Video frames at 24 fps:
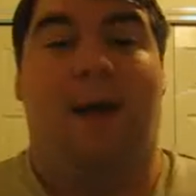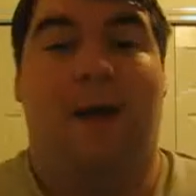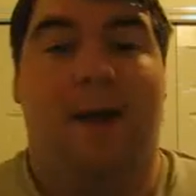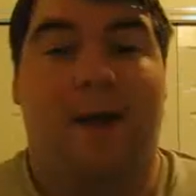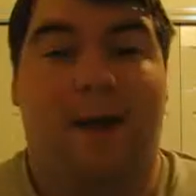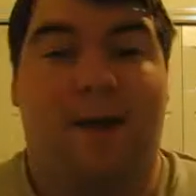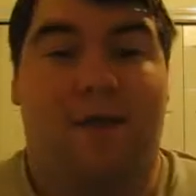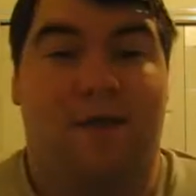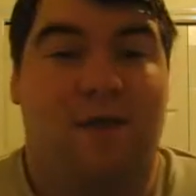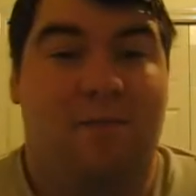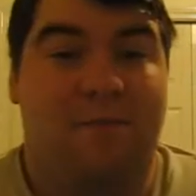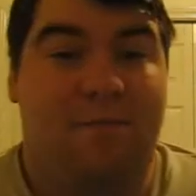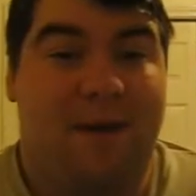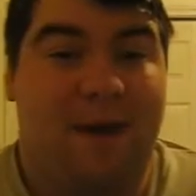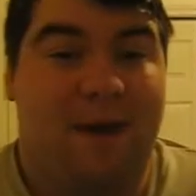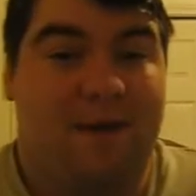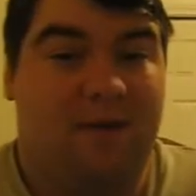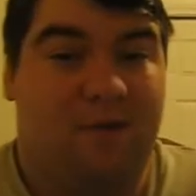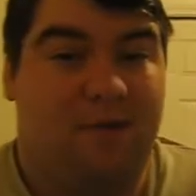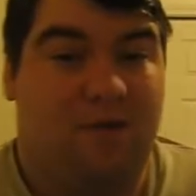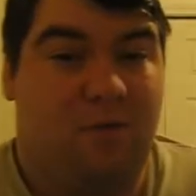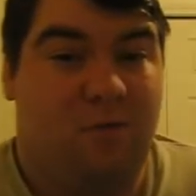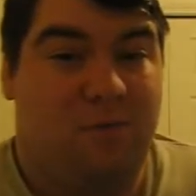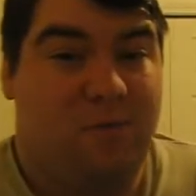Hey guys, I'm
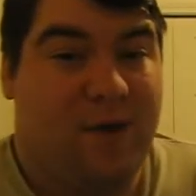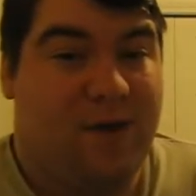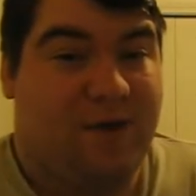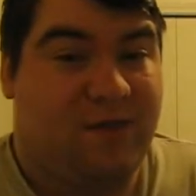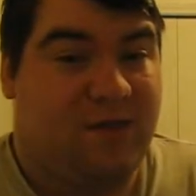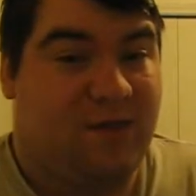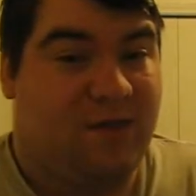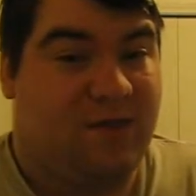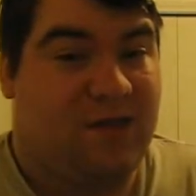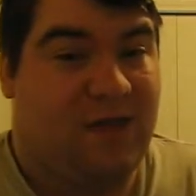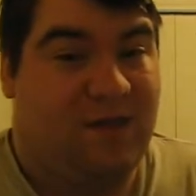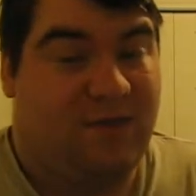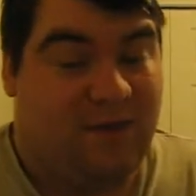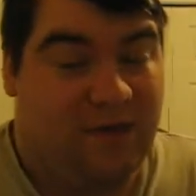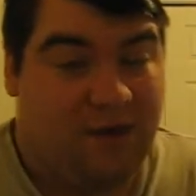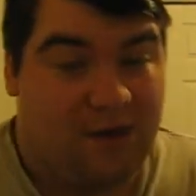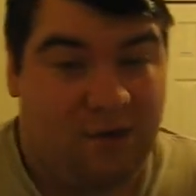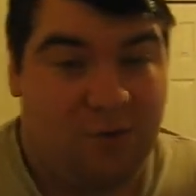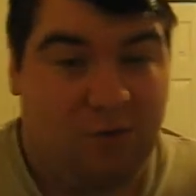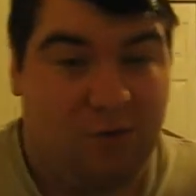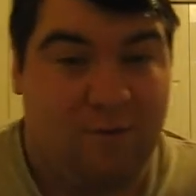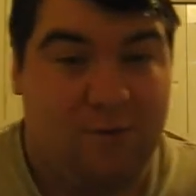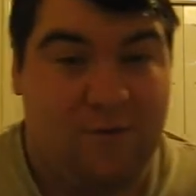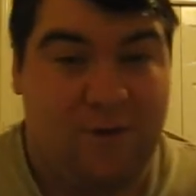back to do my Sustain the
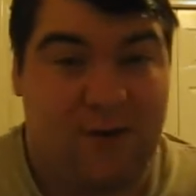Industry